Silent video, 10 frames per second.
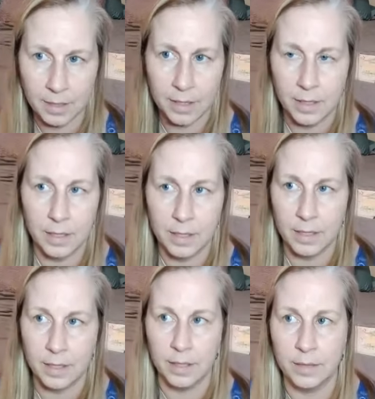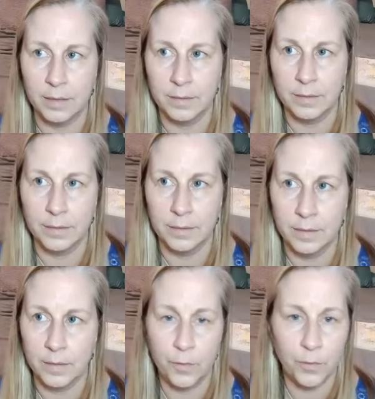
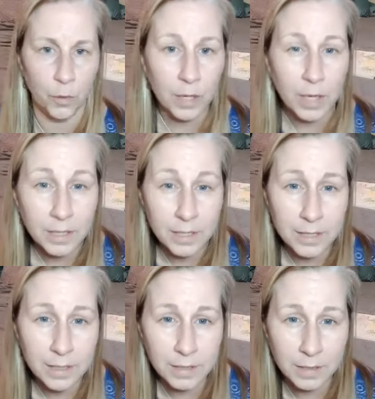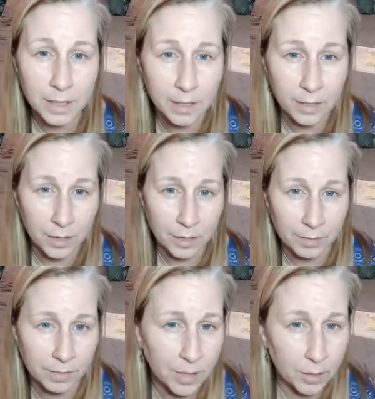for us and our